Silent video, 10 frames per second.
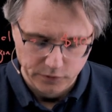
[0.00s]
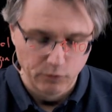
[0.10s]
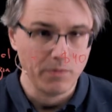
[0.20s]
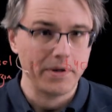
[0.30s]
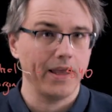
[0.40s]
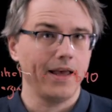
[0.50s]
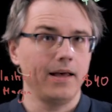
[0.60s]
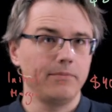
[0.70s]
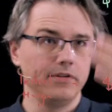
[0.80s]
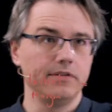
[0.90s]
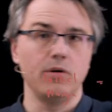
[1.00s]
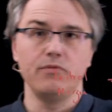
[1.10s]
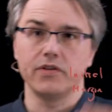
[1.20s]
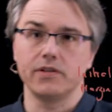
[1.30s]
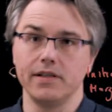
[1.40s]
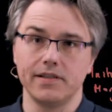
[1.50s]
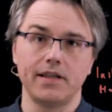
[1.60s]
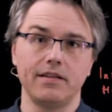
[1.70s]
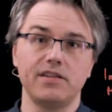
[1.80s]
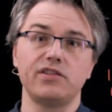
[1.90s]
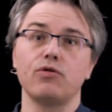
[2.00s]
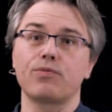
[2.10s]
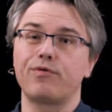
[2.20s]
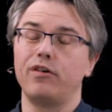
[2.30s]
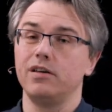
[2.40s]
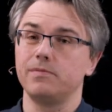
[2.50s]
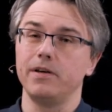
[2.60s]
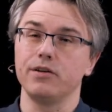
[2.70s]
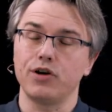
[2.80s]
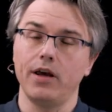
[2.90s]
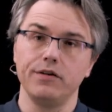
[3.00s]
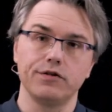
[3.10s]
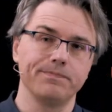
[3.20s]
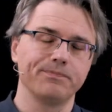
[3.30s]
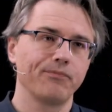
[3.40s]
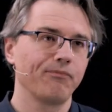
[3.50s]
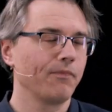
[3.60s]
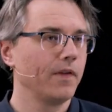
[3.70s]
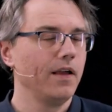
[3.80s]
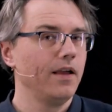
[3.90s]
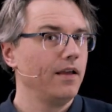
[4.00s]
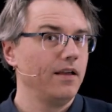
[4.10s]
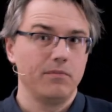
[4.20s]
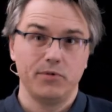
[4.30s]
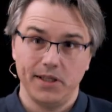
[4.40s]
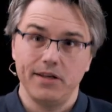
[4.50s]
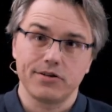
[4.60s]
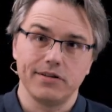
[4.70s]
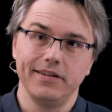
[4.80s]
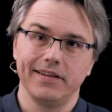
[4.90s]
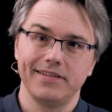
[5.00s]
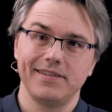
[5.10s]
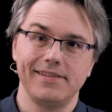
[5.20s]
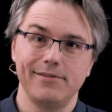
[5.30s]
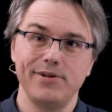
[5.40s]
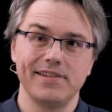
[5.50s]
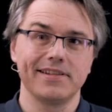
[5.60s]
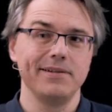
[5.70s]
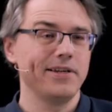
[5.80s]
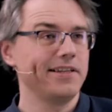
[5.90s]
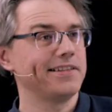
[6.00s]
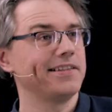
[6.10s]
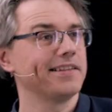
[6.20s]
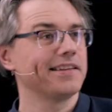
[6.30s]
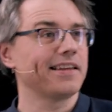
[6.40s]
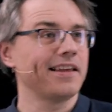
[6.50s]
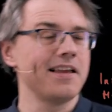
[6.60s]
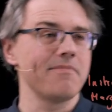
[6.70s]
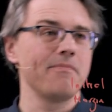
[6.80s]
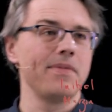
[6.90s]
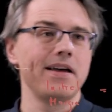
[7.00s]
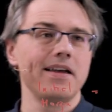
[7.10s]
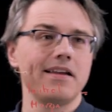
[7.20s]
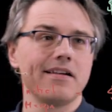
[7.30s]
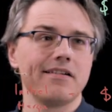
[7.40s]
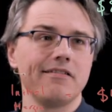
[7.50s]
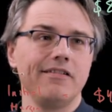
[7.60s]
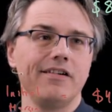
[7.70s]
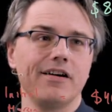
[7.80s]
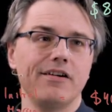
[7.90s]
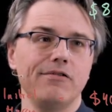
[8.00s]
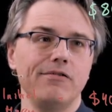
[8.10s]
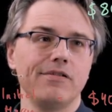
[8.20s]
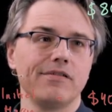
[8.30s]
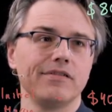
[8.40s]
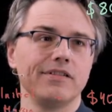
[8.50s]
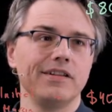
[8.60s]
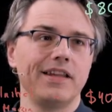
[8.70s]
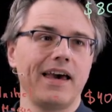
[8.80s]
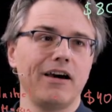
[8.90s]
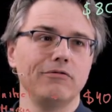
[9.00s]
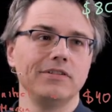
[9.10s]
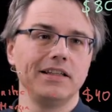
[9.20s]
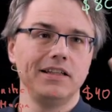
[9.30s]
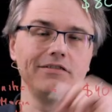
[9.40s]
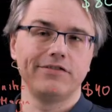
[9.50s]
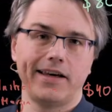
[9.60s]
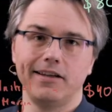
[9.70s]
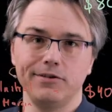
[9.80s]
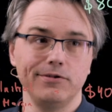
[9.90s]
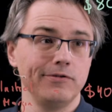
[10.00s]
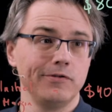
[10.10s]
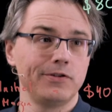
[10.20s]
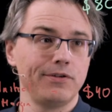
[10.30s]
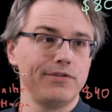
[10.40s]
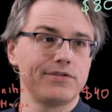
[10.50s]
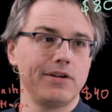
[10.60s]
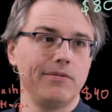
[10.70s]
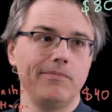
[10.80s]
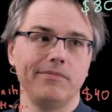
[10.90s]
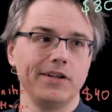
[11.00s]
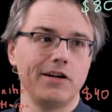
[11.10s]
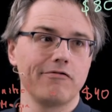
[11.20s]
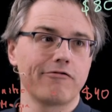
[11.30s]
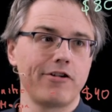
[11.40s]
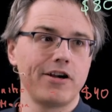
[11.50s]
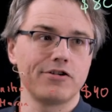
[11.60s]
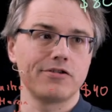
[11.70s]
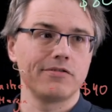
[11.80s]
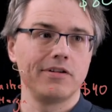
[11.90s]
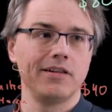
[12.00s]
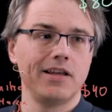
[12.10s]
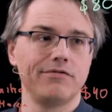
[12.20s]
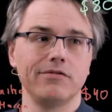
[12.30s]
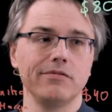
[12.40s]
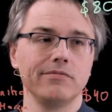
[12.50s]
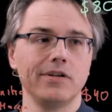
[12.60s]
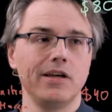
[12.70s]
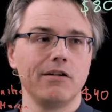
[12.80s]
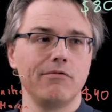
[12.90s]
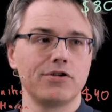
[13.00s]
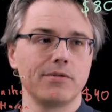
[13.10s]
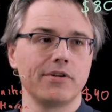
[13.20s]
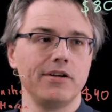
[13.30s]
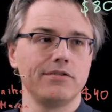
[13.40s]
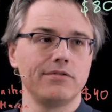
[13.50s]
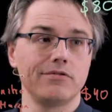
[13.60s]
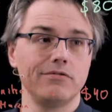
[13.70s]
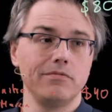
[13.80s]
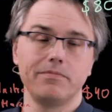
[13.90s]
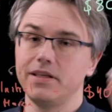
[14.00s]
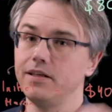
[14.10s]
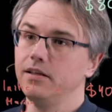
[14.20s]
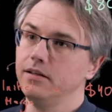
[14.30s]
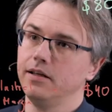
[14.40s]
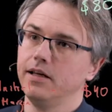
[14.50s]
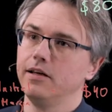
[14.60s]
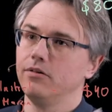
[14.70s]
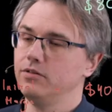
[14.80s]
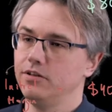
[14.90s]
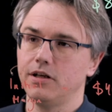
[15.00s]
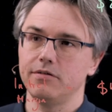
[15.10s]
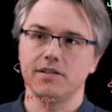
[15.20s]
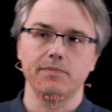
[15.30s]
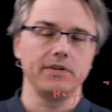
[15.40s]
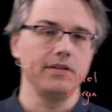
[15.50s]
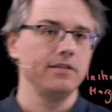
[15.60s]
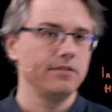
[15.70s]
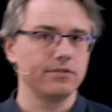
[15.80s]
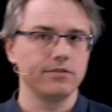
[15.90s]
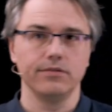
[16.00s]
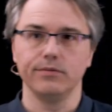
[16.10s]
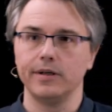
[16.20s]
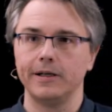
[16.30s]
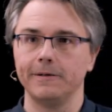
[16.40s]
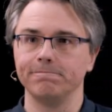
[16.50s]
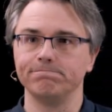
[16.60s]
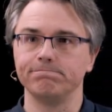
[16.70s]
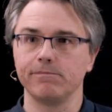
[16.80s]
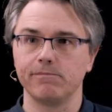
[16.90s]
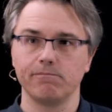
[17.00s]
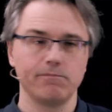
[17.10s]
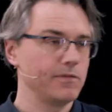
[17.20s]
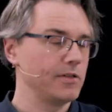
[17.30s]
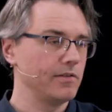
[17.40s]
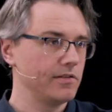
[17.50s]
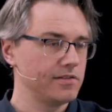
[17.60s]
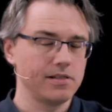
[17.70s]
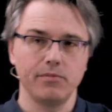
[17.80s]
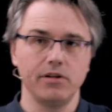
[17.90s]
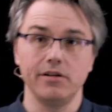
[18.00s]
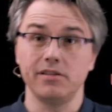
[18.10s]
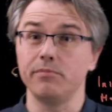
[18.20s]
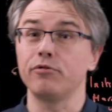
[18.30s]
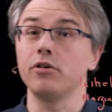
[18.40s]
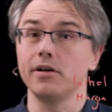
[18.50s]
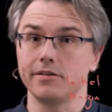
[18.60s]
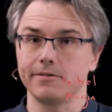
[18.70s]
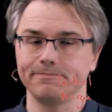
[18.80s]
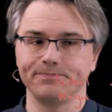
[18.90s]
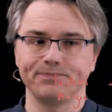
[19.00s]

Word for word: what may happen, obviously, is that the stock price may change. Potentially, and this is the risky bit, it may go down in value to some fresh level, which I'm going to call P, or denote as P to symbolize the price.